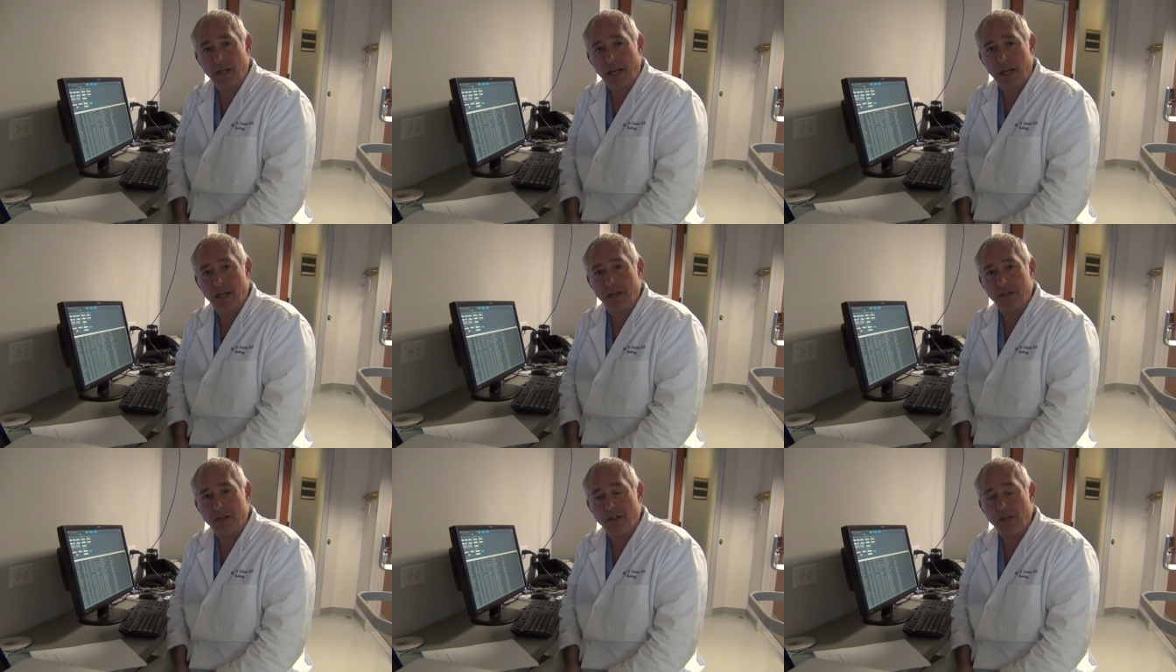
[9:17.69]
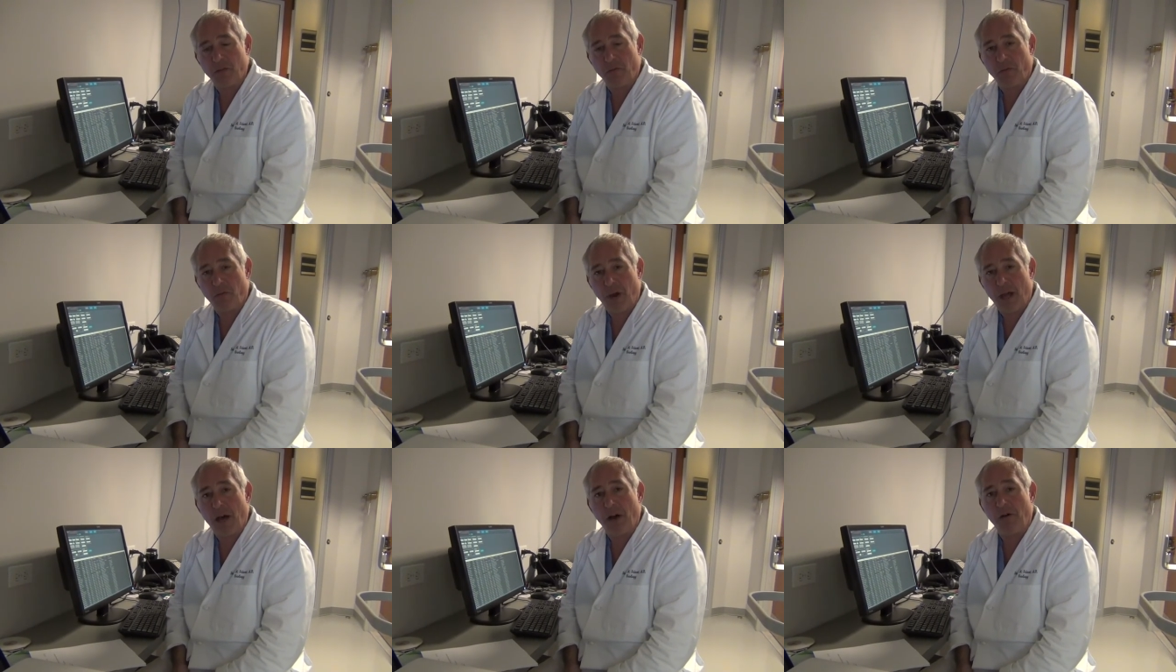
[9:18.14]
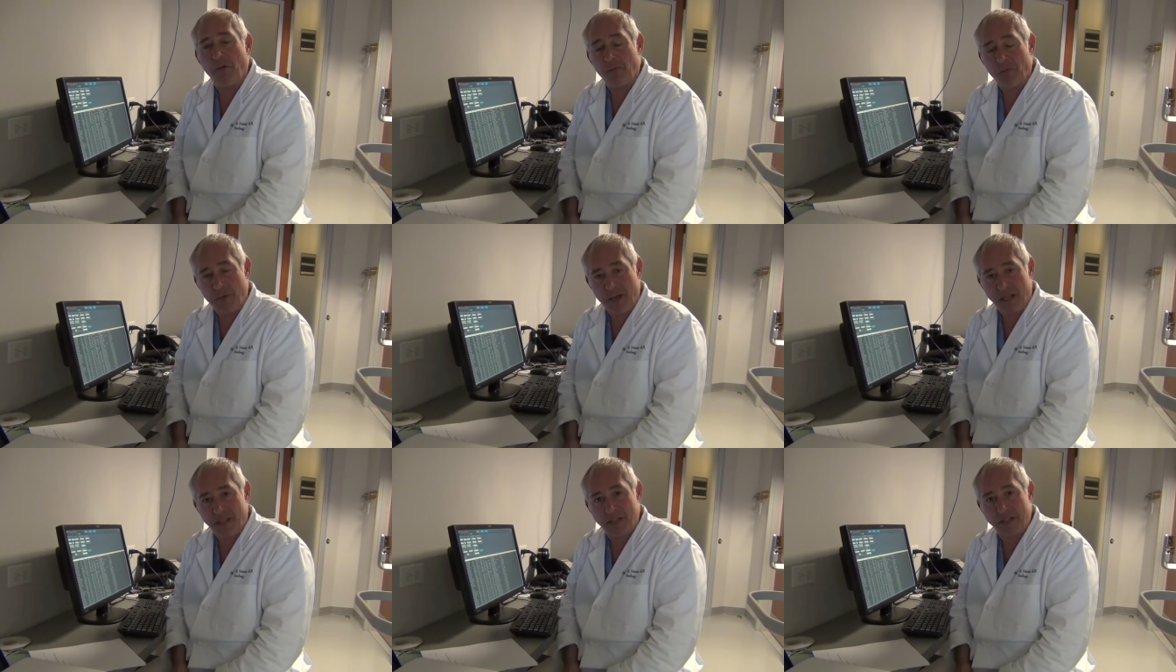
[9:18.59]
and can well
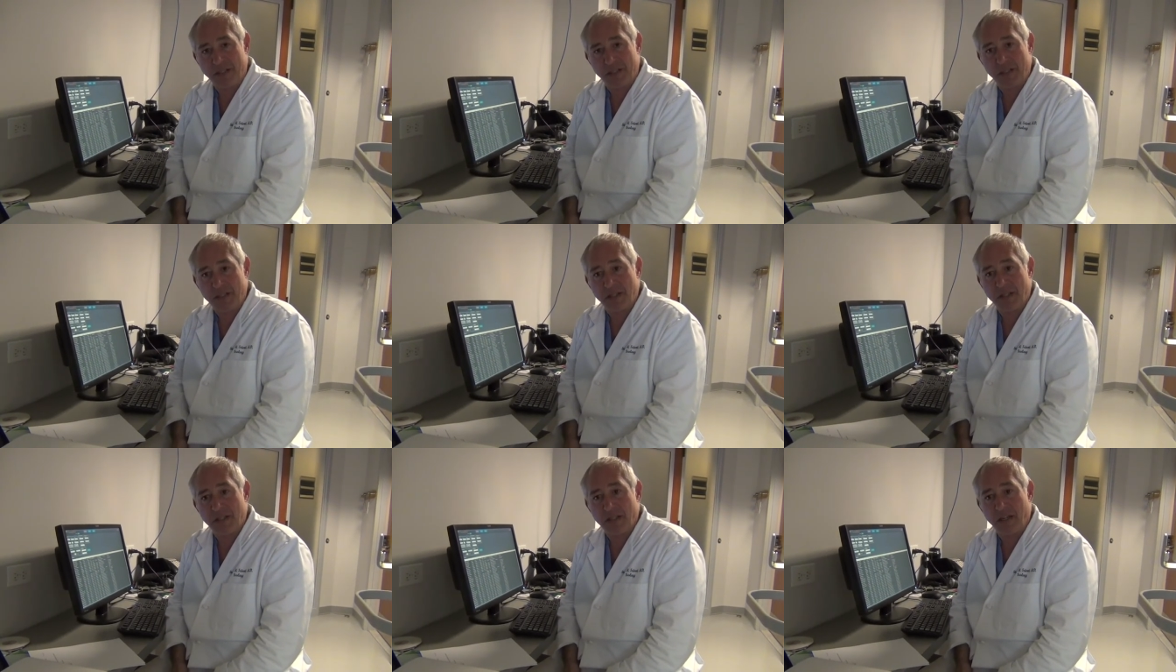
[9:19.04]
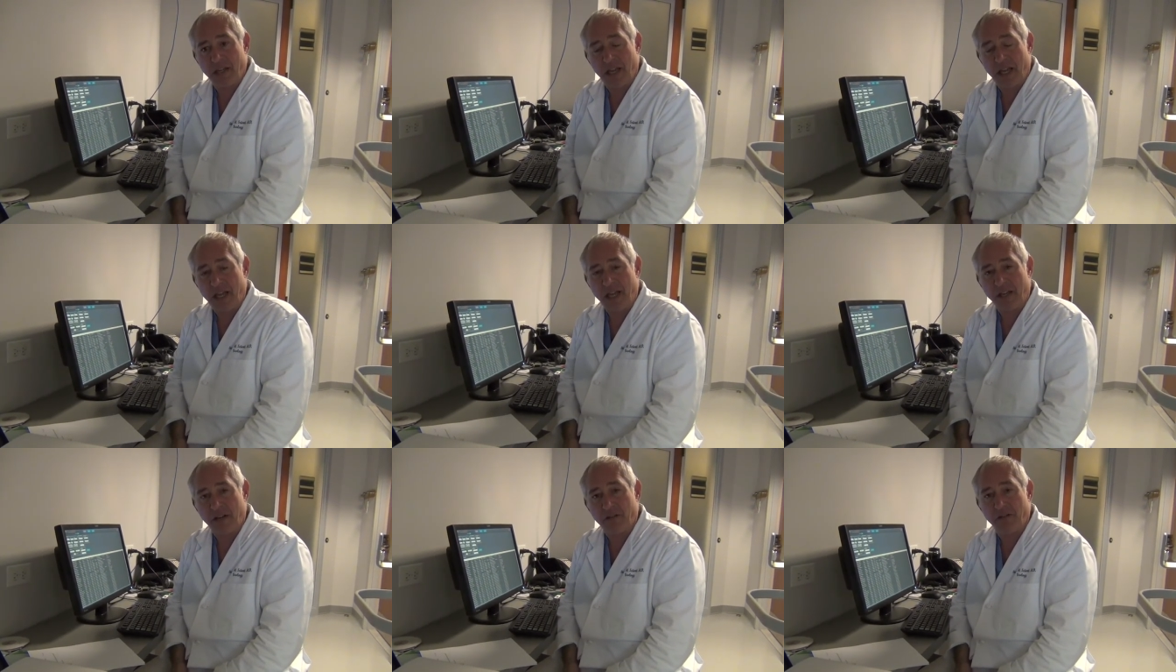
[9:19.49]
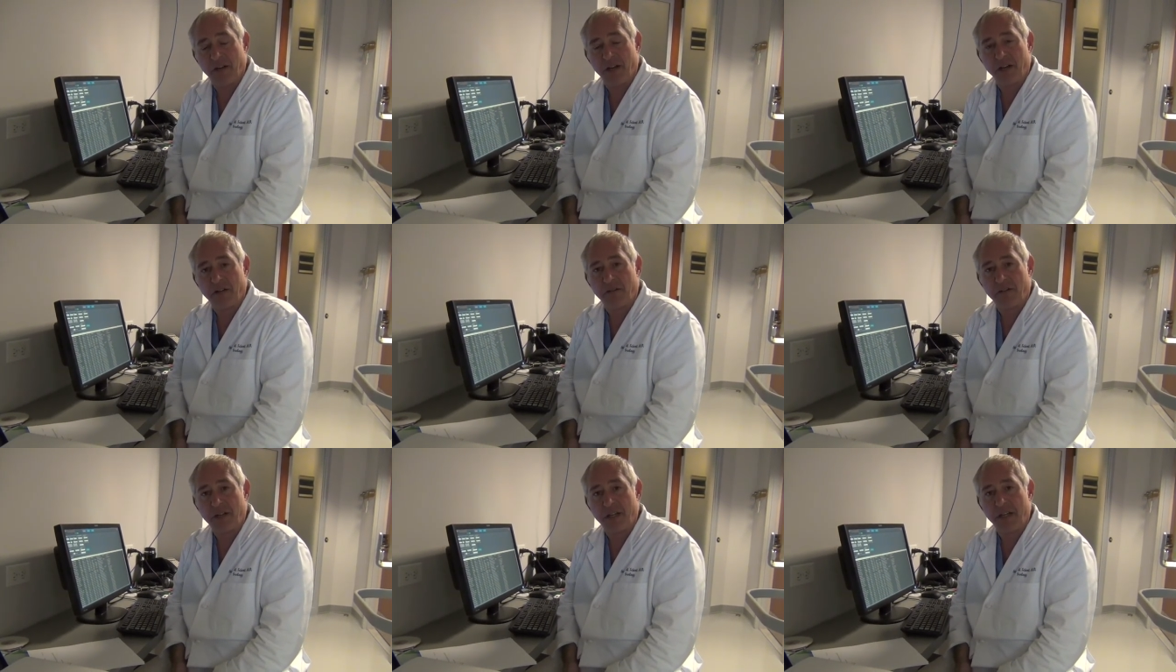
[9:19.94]
miss a
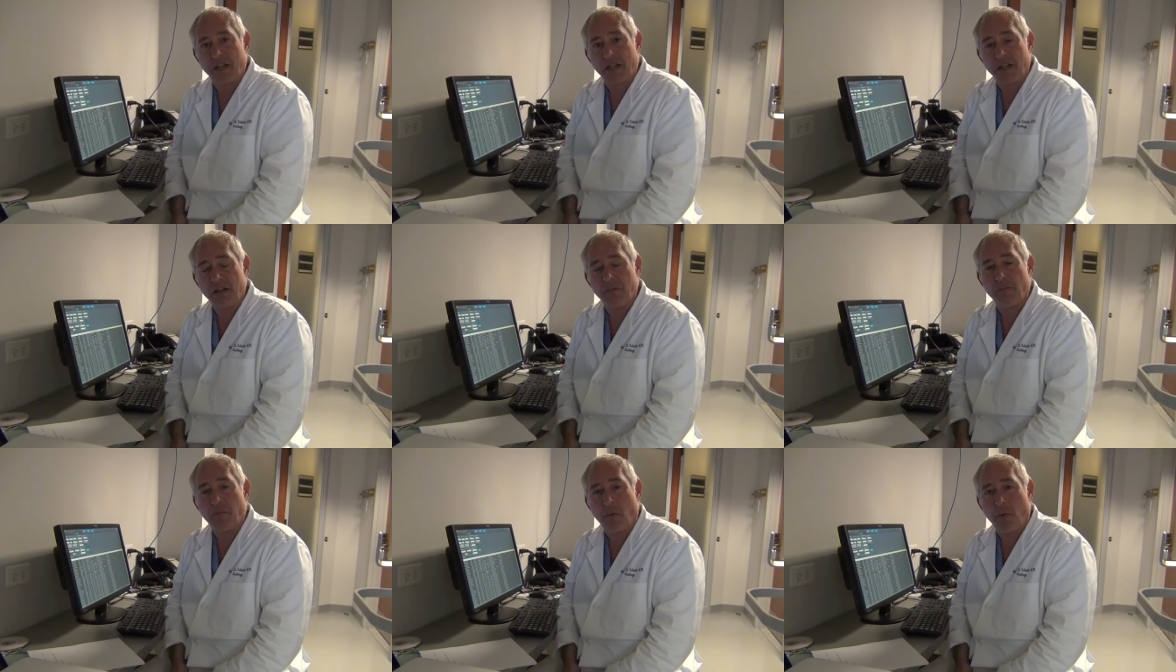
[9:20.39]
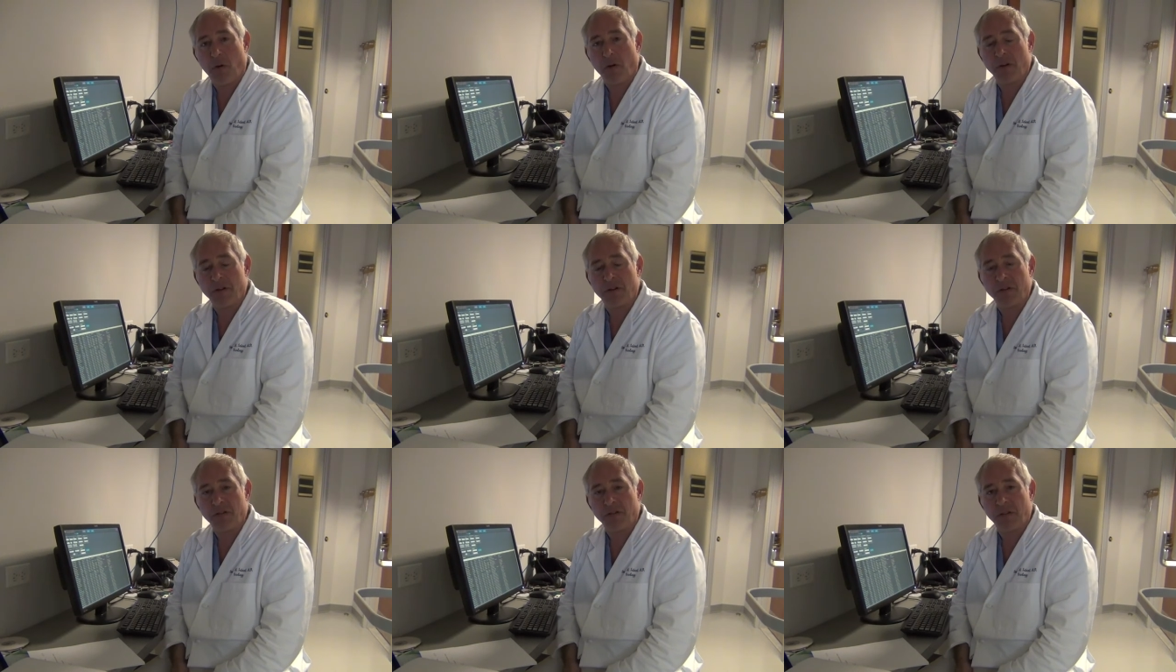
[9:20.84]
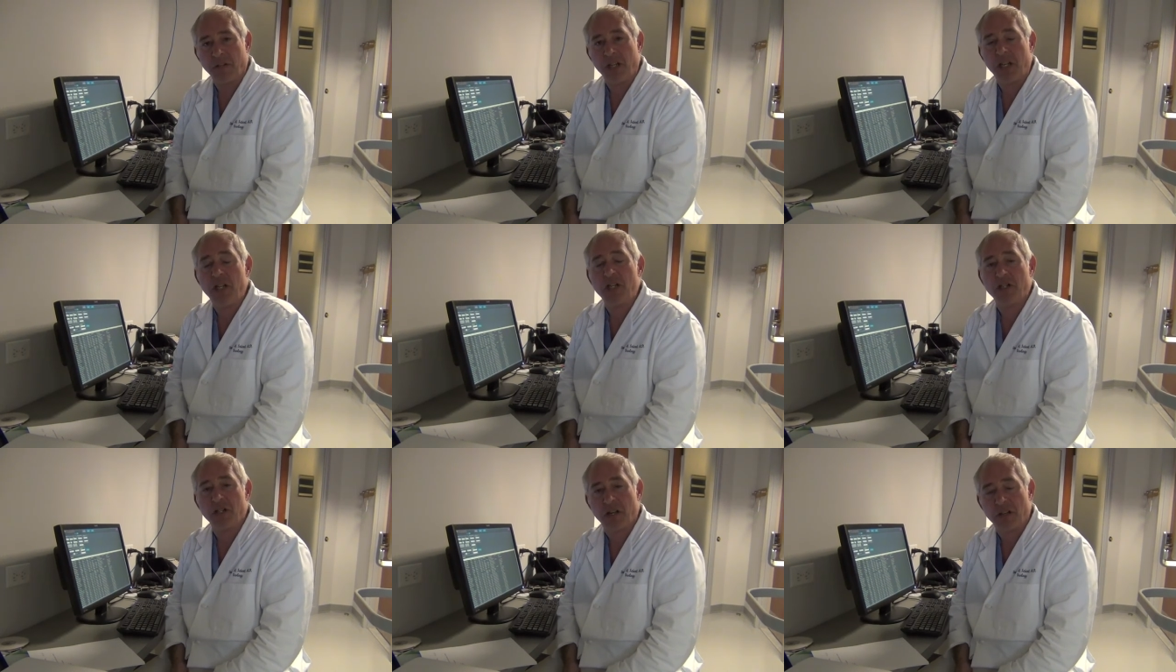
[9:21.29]
clinically important
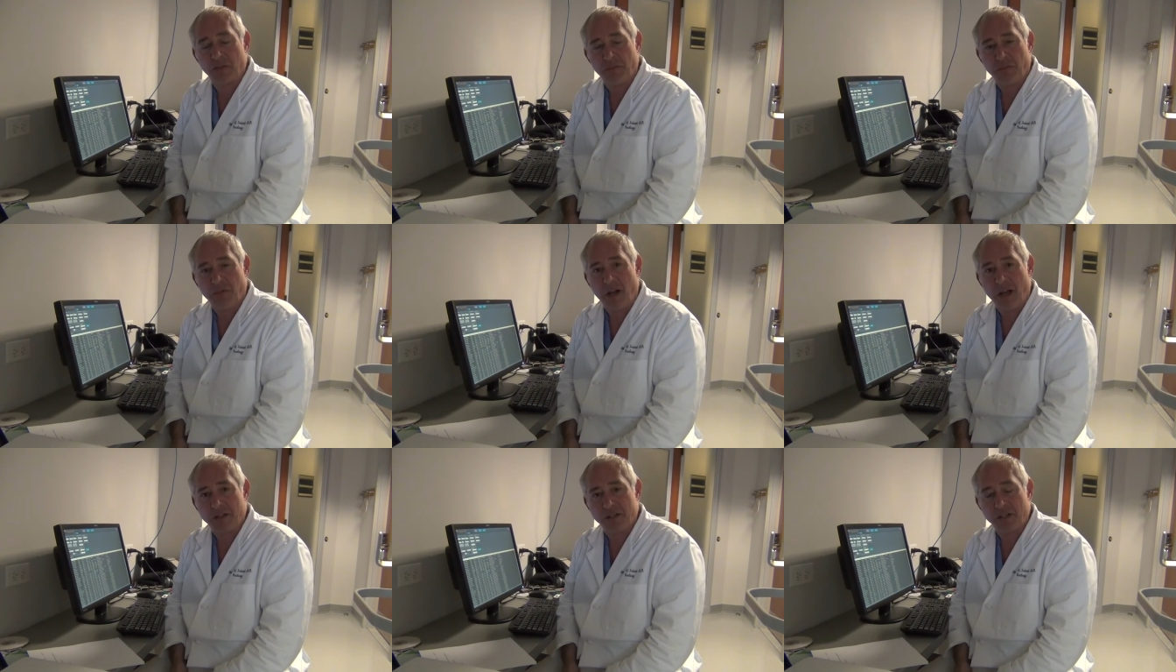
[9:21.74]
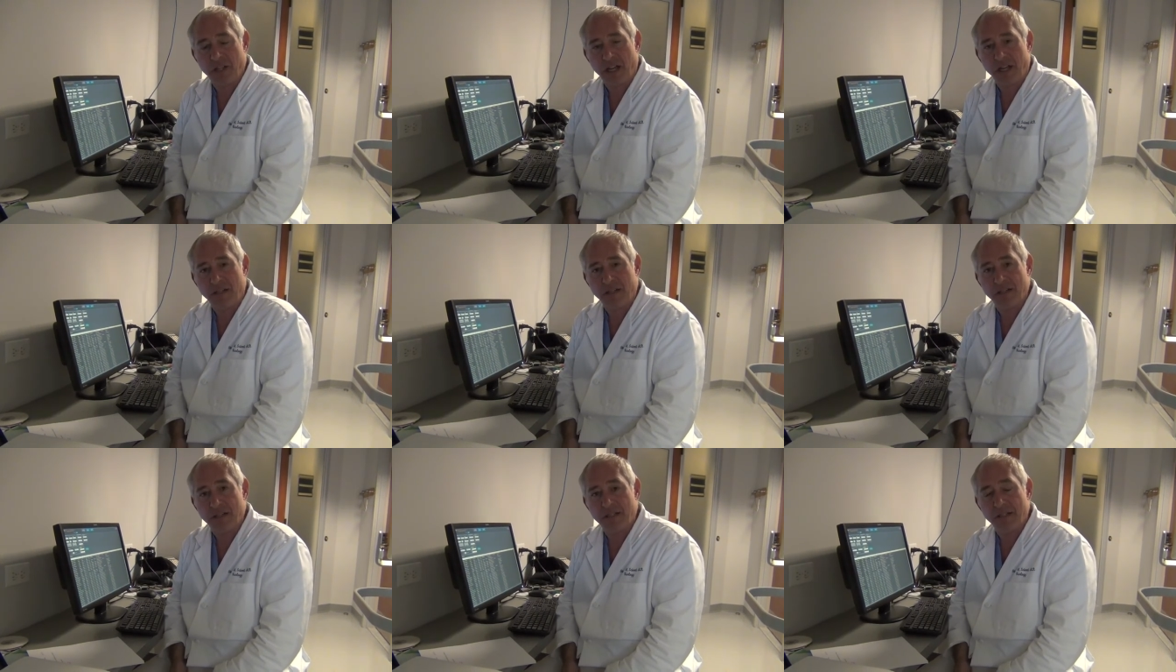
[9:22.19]
lesion of the prostate.